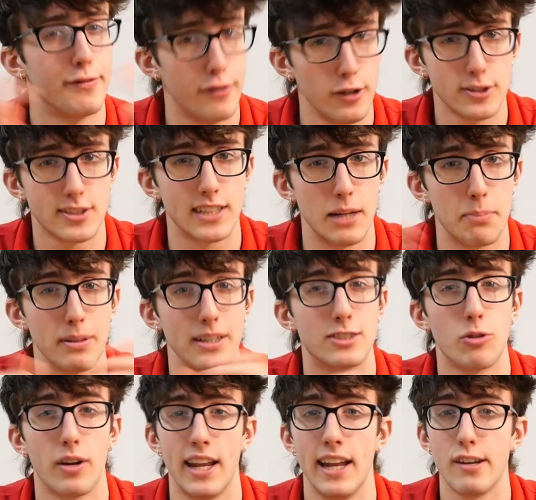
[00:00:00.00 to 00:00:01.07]
first step is
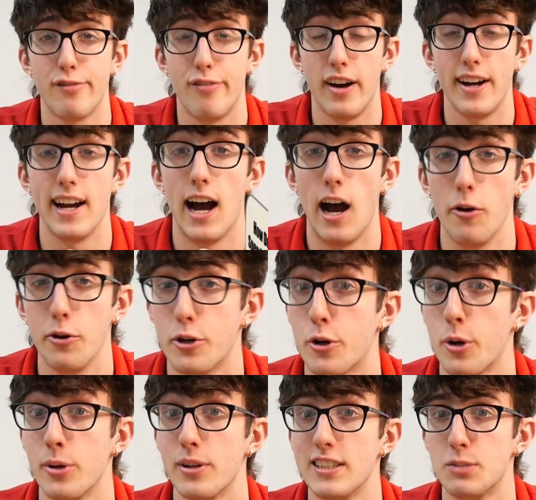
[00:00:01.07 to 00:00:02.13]
to identify how you
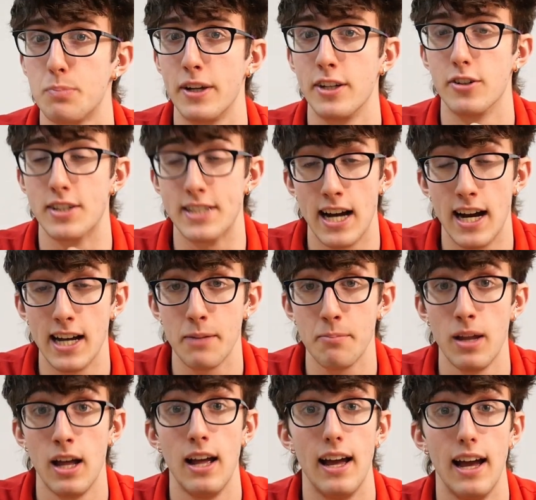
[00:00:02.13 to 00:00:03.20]
currently spend your
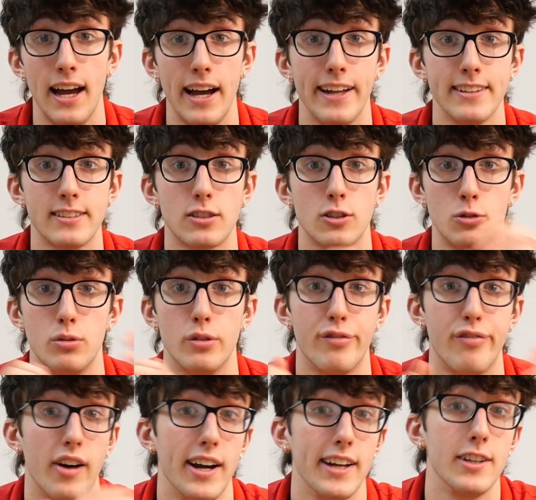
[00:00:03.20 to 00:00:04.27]
time and to
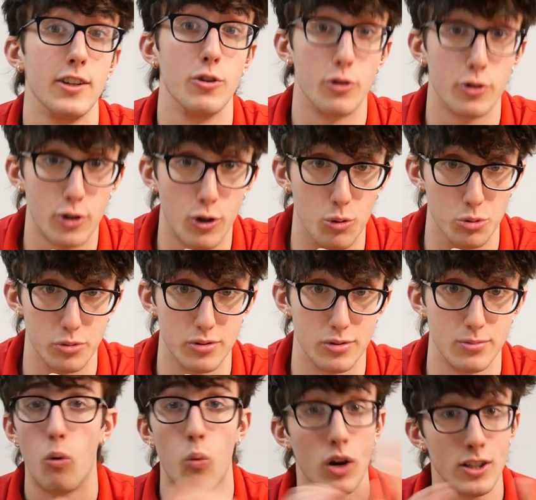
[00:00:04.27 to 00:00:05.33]
define your goals.
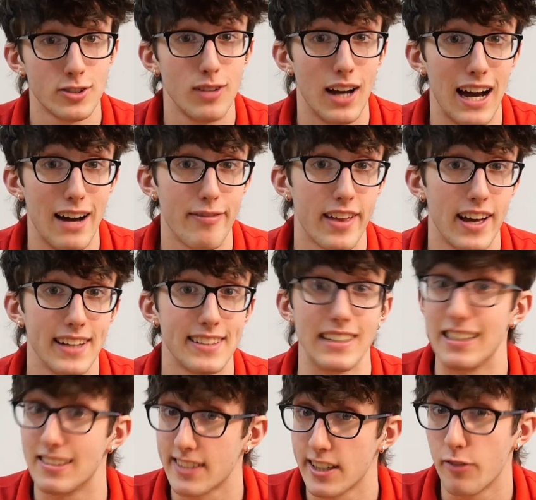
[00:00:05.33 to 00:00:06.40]
Once you have
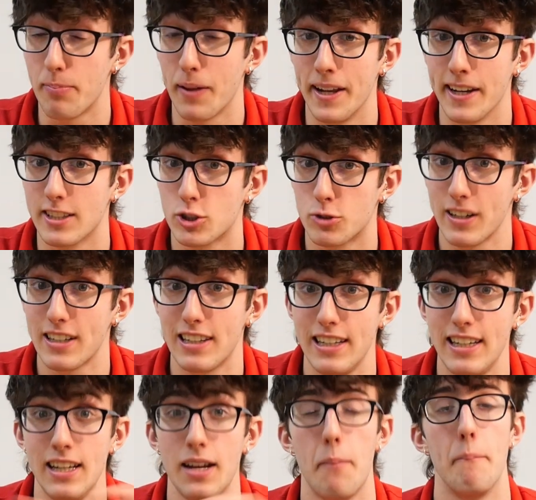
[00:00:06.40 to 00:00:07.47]
that, instead of planning
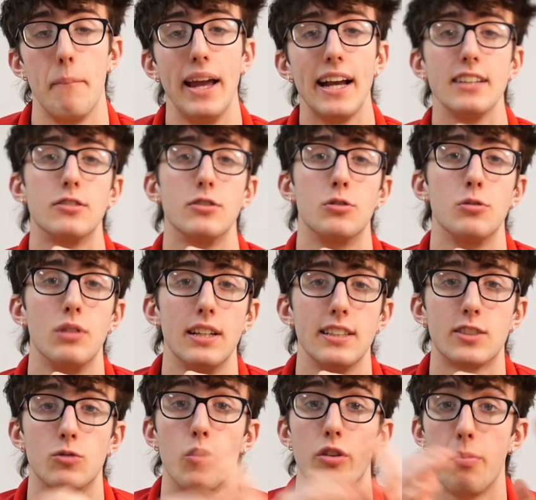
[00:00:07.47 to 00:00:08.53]
strictly, make a to-do
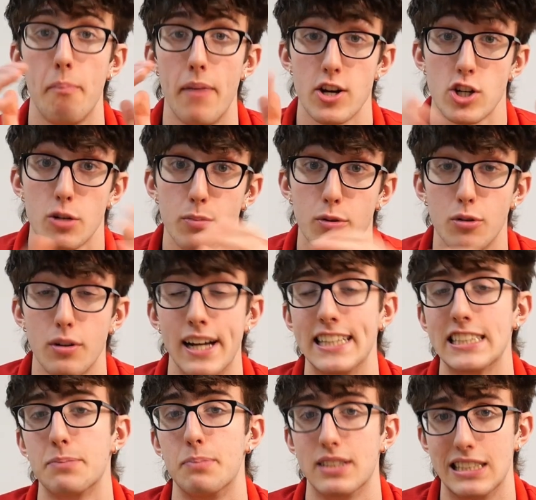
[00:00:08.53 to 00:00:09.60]
list with measurable
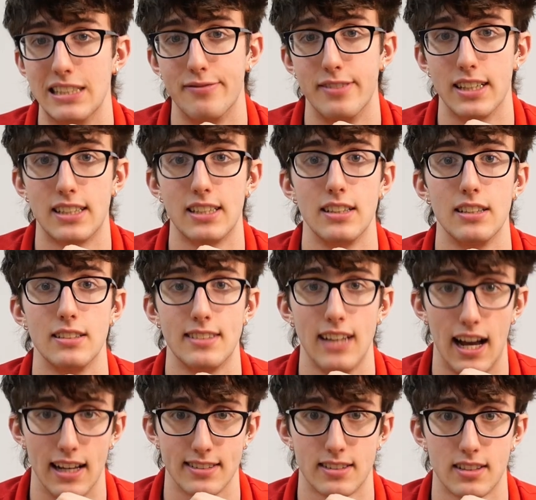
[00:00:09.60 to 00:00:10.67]
and specific
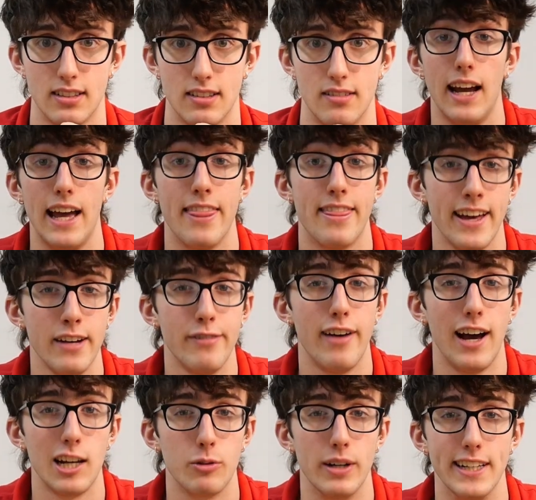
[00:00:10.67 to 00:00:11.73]
tasks. And then
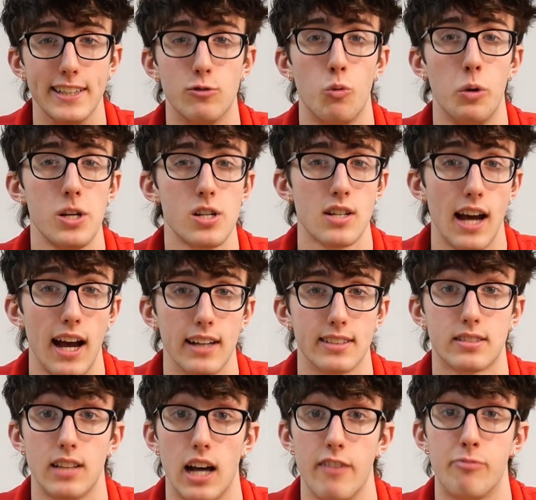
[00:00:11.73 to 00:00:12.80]
evaluate which
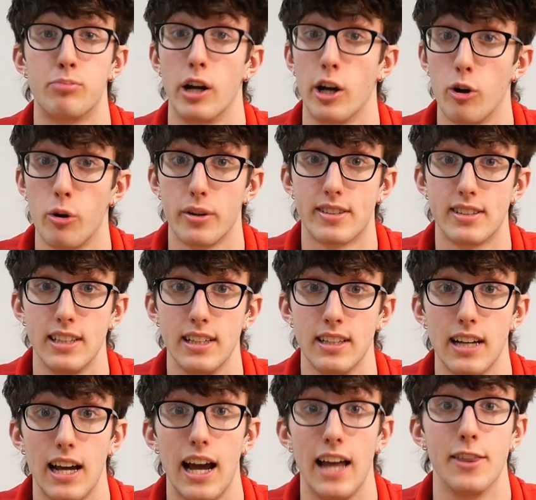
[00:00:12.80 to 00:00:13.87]
tasks have
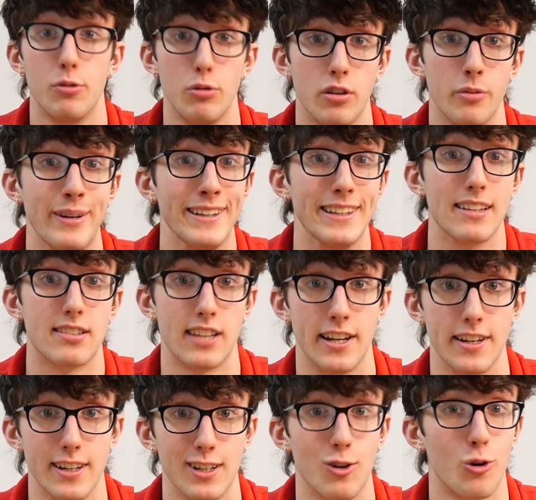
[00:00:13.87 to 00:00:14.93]
priority and do them in
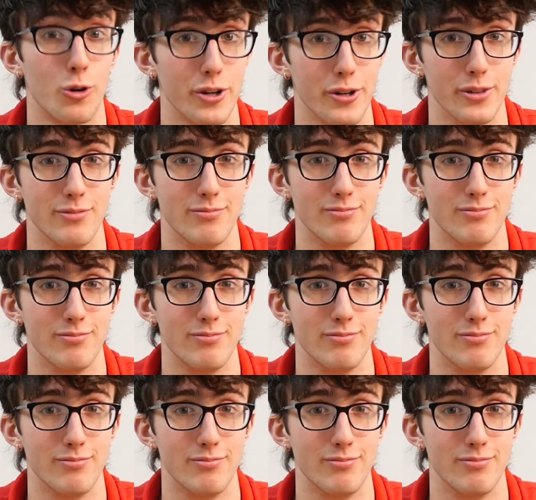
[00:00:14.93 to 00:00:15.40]
descending order.